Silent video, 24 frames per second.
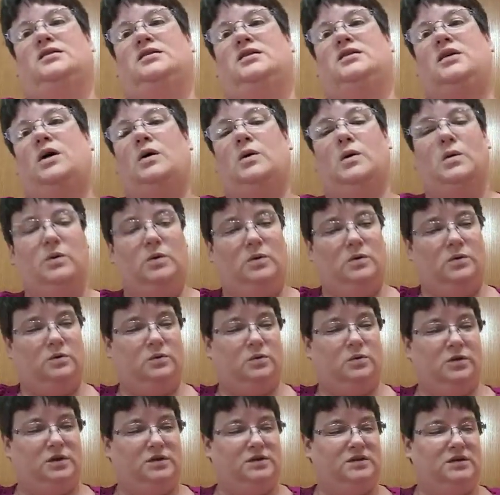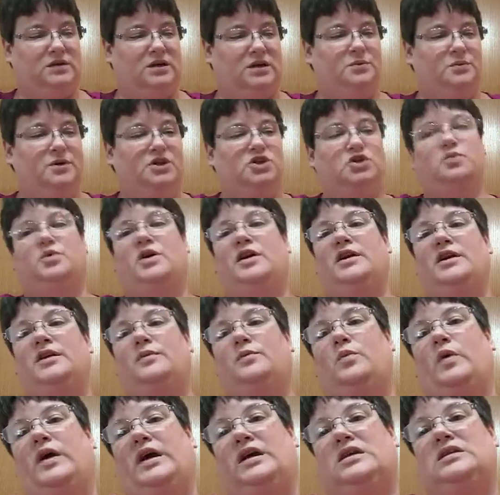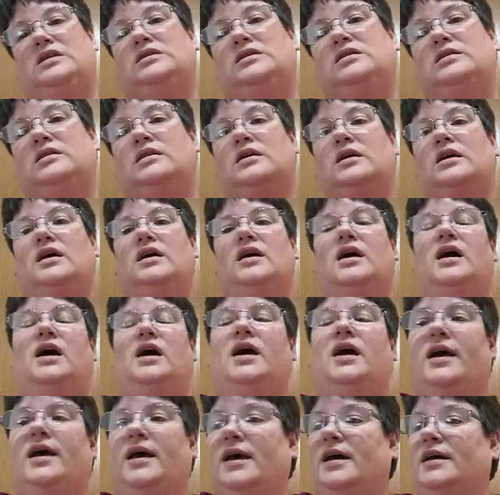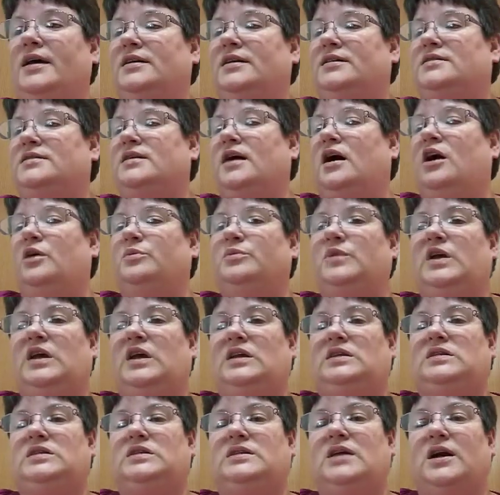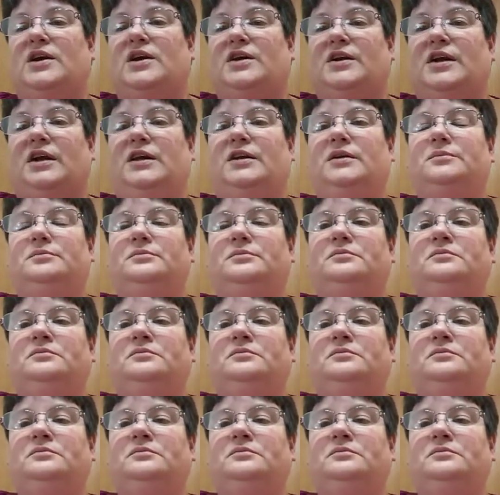So we'll see which one wins and um, get started.